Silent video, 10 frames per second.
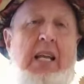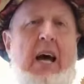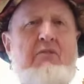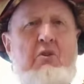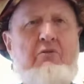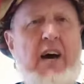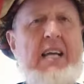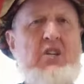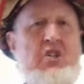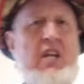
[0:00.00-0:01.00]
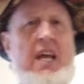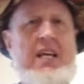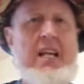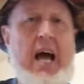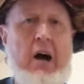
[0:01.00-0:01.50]
Now, if you find a
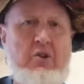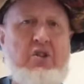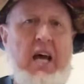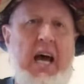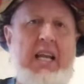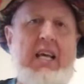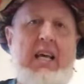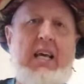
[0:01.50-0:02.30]
snake outside,